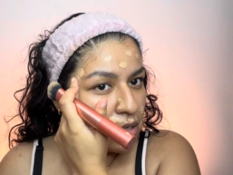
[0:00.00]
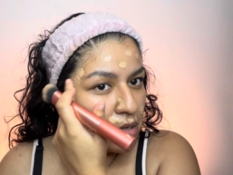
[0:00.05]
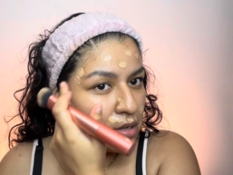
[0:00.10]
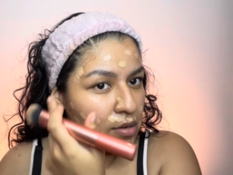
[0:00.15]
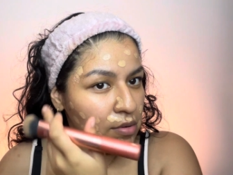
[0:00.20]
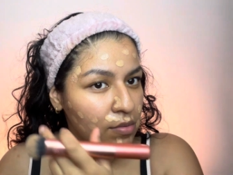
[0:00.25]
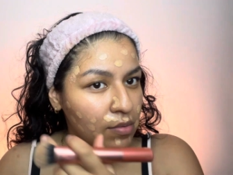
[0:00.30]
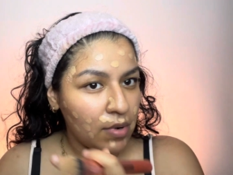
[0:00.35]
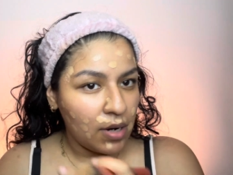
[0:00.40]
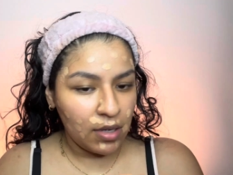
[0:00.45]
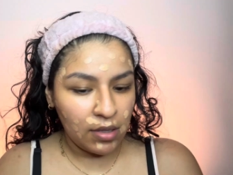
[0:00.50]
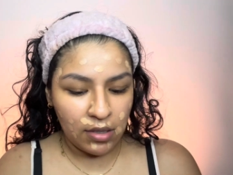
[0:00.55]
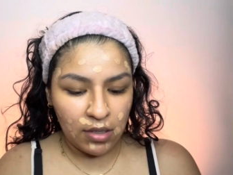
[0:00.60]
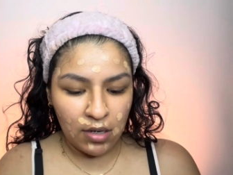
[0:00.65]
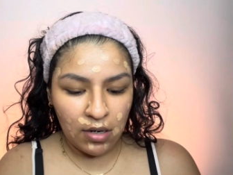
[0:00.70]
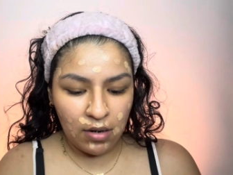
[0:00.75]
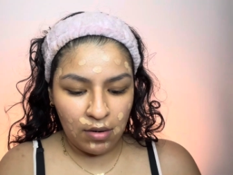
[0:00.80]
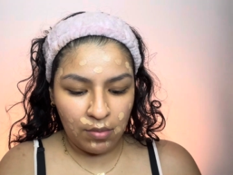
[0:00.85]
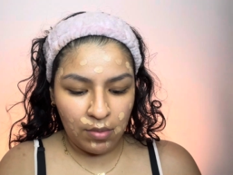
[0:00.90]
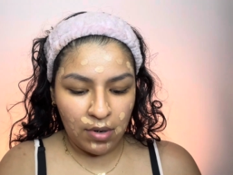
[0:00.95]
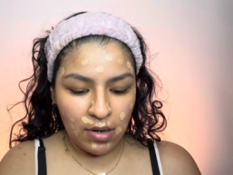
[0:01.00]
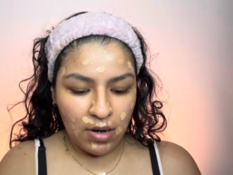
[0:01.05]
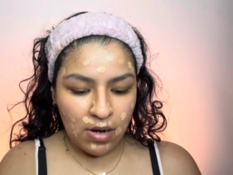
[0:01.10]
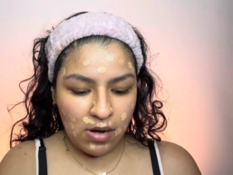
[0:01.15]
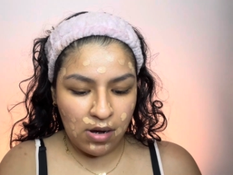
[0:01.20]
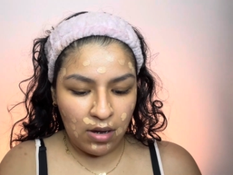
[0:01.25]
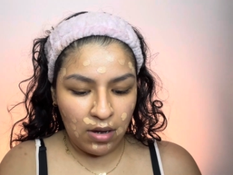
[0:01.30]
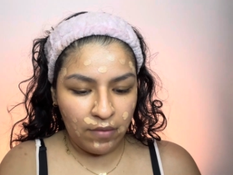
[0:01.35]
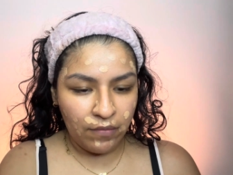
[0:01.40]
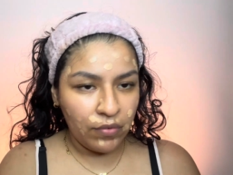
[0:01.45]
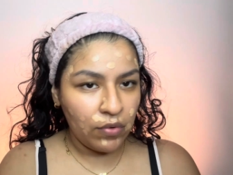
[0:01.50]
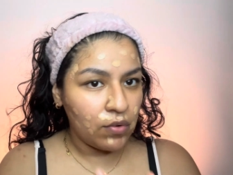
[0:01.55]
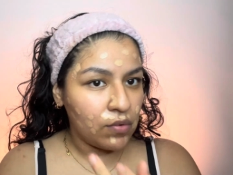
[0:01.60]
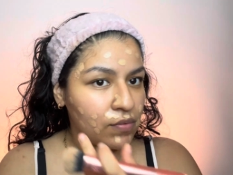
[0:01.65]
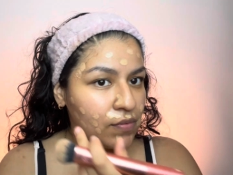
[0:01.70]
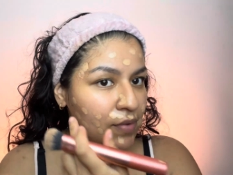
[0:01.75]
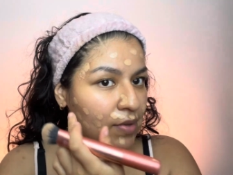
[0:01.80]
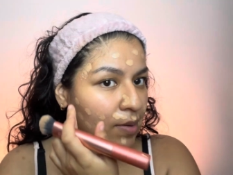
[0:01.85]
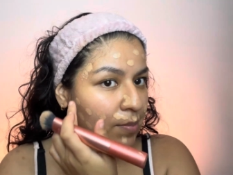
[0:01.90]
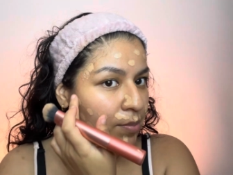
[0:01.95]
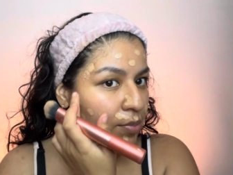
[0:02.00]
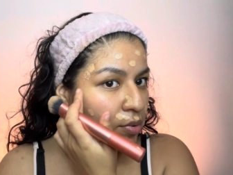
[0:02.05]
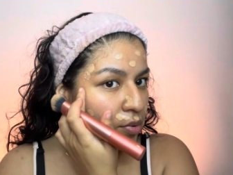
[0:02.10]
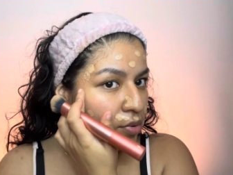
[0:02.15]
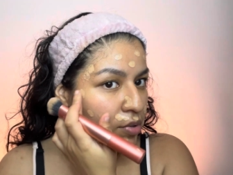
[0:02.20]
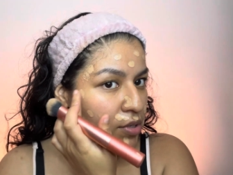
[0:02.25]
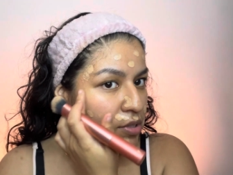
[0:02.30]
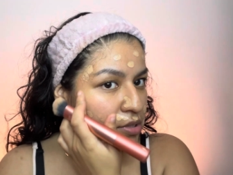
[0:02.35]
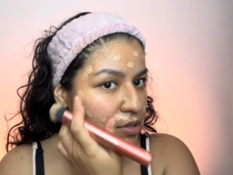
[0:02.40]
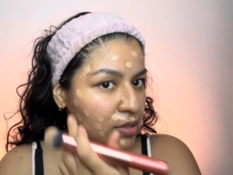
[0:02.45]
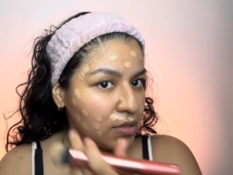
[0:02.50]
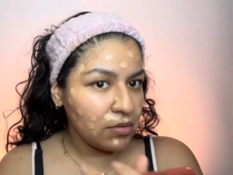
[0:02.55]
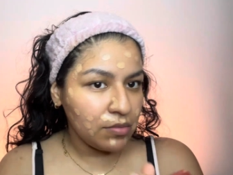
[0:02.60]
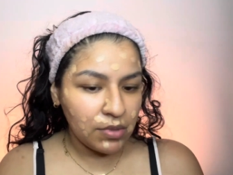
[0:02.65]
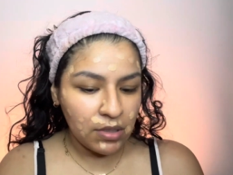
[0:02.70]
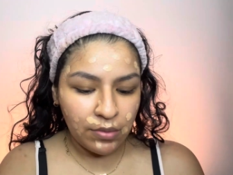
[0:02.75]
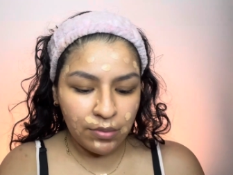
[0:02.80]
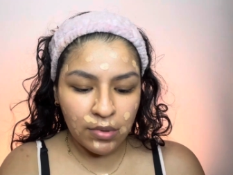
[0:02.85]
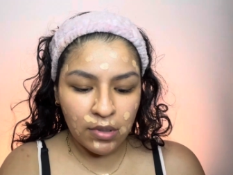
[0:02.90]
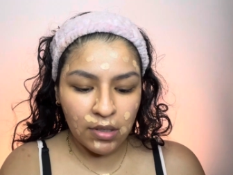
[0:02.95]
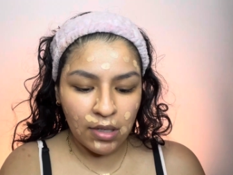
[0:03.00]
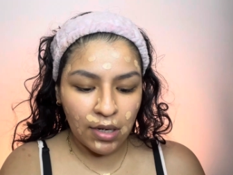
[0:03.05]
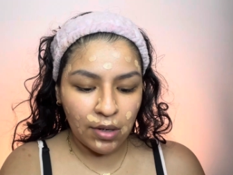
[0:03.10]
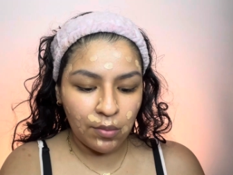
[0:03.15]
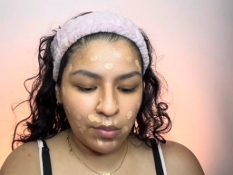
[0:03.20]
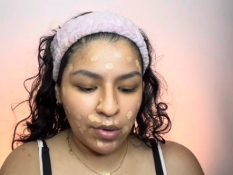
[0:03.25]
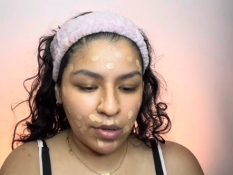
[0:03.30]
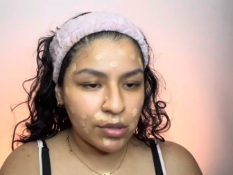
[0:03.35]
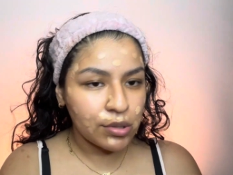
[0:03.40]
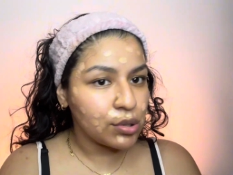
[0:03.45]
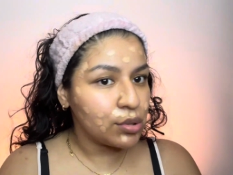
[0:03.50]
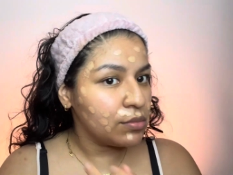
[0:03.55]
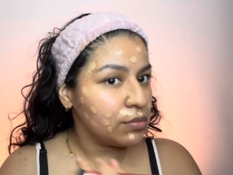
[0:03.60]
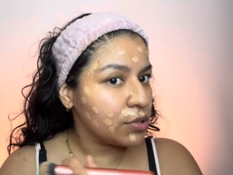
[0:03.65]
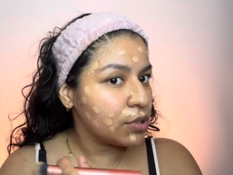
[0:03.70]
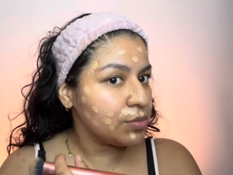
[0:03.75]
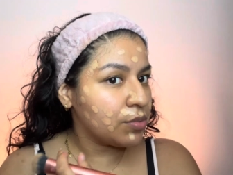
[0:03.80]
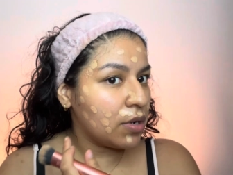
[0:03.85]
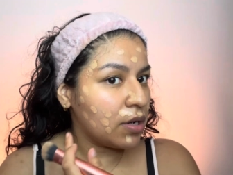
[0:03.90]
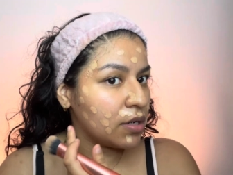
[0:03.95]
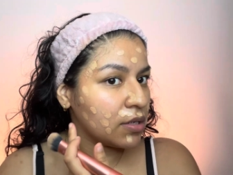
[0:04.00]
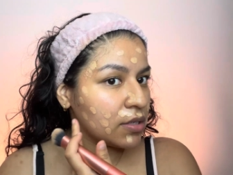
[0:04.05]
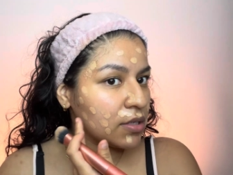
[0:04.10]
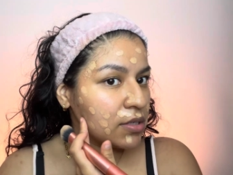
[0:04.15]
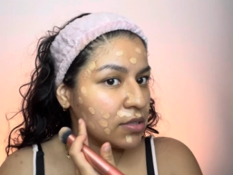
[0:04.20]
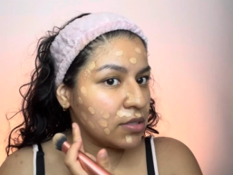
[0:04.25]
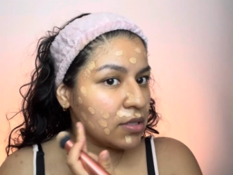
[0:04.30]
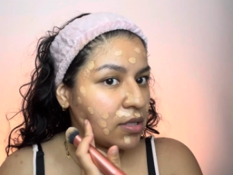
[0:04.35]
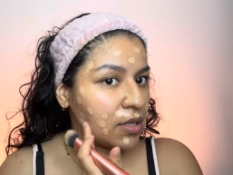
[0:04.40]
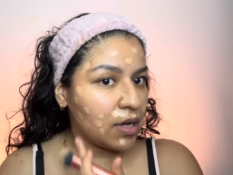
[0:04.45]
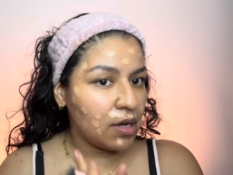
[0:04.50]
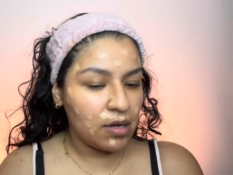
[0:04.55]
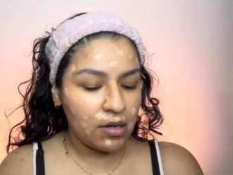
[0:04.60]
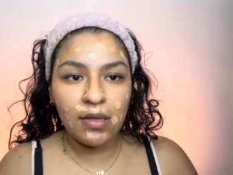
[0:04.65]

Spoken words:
right there where I have those deep pores. I don't really want to like work too much product into that.